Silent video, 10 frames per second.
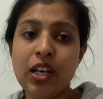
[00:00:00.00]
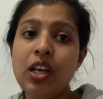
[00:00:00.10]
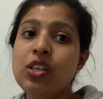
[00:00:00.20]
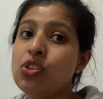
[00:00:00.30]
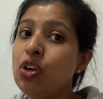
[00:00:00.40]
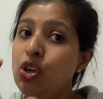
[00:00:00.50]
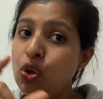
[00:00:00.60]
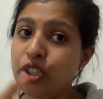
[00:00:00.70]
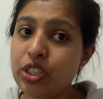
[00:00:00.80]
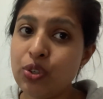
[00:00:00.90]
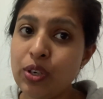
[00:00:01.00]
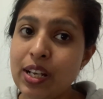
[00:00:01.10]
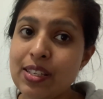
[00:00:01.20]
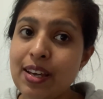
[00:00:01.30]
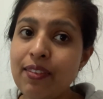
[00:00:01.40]
So longitudinal
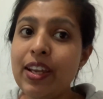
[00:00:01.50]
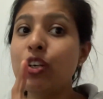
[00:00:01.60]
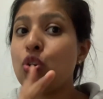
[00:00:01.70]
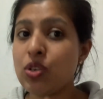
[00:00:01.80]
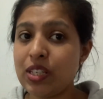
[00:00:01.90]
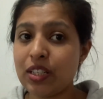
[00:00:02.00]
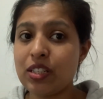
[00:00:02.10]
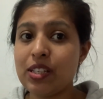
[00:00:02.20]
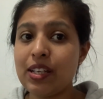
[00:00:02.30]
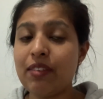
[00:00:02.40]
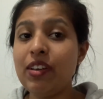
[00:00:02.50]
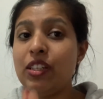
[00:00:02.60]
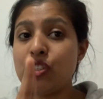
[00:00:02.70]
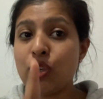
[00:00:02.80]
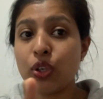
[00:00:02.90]
survey and cross-sectional survey,
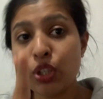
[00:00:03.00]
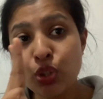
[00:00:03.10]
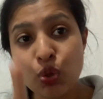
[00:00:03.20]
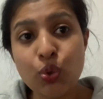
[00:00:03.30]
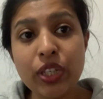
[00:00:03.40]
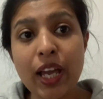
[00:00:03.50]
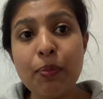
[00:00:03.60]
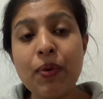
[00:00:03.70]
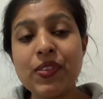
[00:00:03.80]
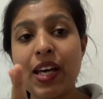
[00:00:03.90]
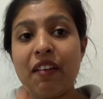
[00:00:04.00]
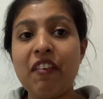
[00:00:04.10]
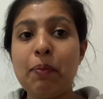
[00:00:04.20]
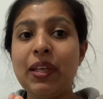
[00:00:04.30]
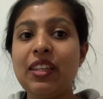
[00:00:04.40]
these are the two type of survey
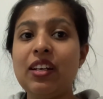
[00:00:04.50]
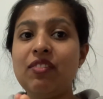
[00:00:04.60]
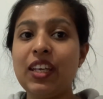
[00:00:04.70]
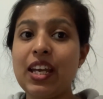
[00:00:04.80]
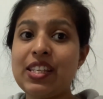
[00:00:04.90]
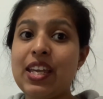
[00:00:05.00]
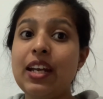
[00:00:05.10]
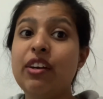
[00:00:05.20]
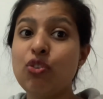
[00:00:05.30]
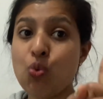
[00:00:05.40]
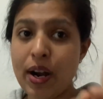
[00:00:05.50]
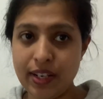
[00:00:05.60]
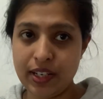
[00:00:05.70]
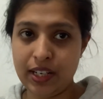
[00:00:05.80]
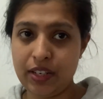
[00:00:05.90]
method we can see under
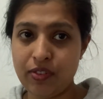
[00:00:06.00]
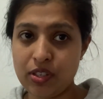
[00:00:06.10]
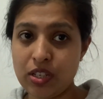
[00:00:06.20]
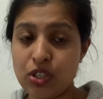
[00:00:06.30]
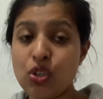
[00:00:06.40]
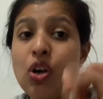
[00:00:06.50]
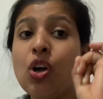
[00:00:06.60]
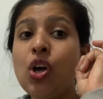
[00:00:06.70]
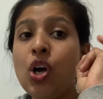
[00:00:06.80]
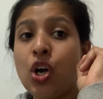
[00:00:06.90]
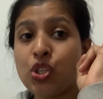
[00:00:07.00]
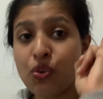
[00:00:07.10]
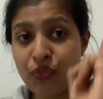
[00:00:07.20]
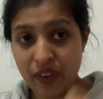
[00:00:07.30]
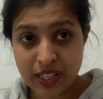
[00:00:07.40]
quantitative research. So
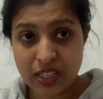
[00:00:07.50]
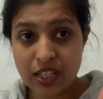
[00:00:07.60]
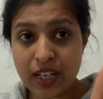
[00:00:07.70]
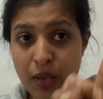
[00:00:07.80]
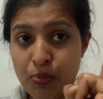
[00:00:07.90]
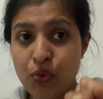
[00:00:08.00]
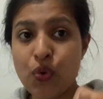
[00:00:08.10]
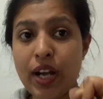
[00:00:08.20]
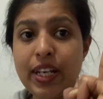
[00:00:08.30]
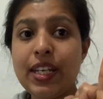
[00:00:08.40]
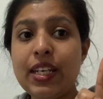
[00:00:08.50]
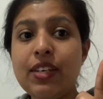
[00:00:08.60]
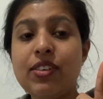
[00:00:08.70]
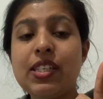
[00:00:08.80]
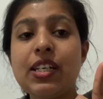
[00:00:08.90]
first type of quantitative
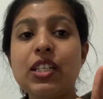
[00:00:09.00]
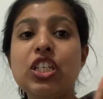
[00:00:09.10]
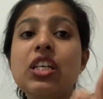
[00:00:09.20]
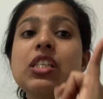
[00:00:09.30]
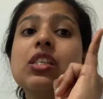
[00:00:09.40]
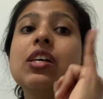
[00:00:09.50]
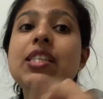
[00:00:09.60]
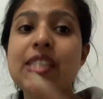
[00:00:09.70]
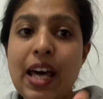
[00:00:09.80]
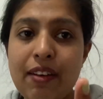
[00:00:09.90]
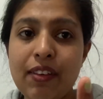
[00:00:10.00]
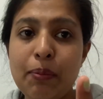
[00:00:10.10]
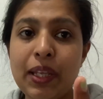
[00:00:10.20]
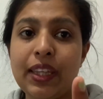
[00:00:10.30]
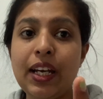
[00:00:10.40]
research is survey
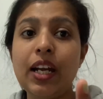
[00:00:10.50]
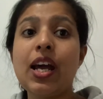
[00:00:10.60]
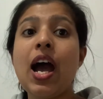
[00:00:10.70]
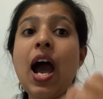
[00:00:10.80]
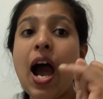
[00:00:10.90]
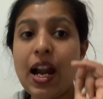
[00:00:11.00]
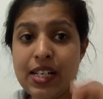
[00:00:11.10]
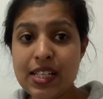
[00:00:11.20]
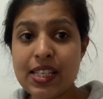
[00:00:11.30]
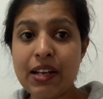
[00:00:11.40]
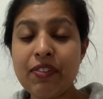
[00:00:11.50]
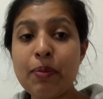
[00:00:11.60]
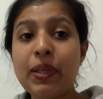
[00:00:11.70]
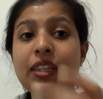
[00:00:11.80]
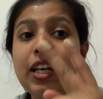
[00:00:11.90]
method. Under survey
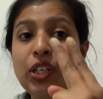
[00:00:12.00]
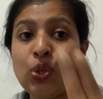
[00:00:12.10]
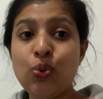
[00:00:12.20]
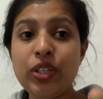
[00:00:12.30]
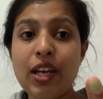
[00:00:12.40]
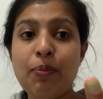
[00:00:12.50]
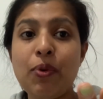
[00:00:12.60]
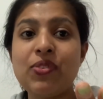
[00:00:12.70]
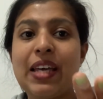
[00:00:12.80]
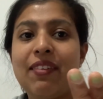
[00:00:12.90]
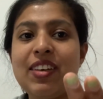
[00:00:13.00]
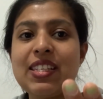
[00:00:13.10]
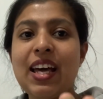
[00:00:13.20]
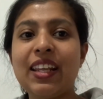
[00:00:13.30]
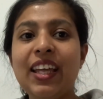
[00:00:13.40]
method, two type of surveys
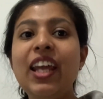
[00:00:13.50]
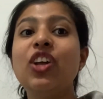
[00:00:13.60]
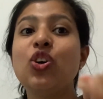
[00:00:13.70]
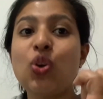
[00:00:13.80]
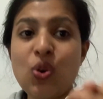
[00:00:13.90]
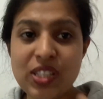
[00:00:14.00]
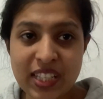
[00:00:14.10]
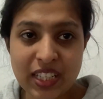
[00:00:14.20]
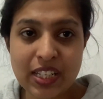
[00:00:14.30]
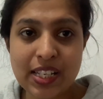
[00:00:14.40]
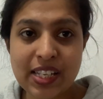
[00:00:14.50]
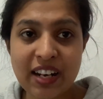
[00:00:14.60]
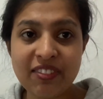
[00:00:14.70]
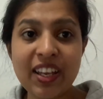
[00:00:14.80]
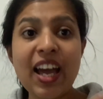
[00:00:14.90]
are there: cross-sectional
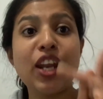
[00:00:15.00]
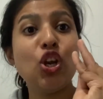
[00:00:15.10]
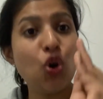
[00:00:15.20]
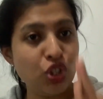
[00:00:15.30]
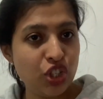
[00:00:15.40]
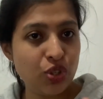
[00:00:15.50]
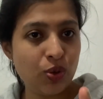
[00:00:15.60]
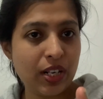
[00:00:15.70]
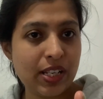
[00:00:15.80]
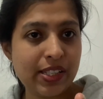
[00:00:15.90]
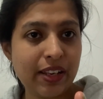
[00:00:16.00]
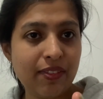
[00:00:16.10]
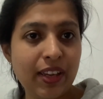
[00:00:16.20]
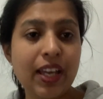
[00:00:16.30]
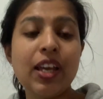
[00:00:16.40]
survey and longitudinal
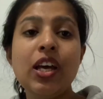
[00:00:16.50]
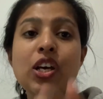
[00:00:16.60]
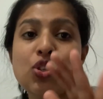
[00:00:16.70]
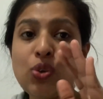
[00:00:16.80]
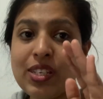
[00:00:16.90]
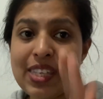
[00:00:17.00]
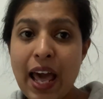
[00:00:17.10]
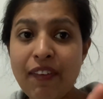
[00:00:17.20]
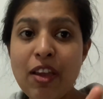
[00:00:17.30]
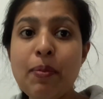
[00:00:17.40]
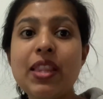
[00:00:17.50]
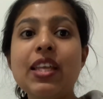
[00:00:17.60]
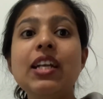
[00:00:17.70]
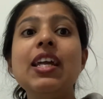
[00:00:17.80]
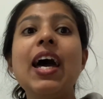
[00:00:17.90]
survey. So in survey
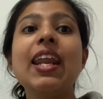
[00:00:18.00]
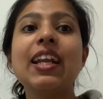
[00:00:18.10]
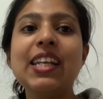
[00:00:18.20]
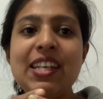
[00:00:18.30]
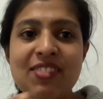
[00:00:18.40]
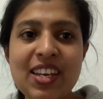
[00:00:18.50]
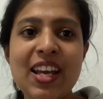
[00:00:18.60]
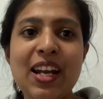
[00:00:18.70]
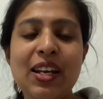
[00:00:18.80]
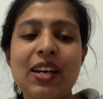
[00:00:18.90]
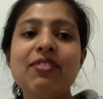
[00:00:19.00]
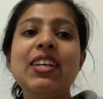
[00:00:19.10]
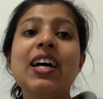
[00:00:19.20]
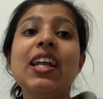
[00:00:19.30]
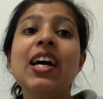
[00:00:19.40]
method, directly we
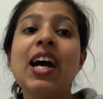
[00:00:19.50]
are